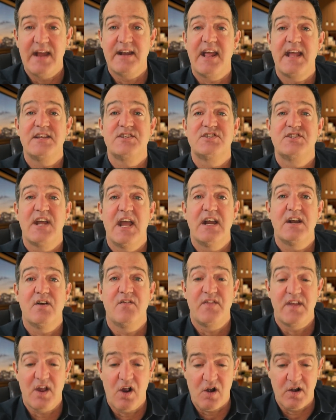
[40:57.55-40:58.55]
and a state
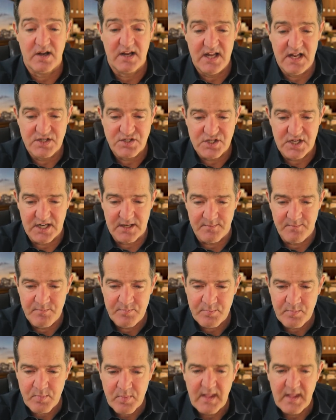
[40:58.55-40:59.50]
of the art kitchen.